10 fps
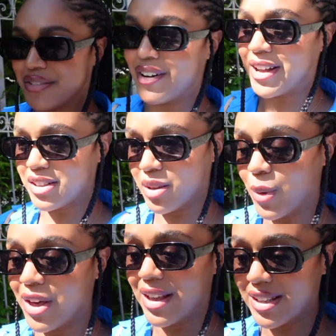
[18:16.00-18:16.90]
to find
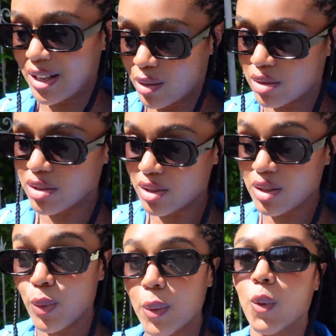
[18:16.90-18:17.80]
somewhere that sells
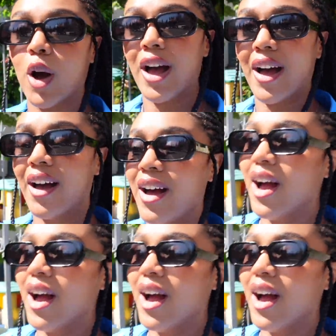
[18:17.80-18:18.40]
swimwear.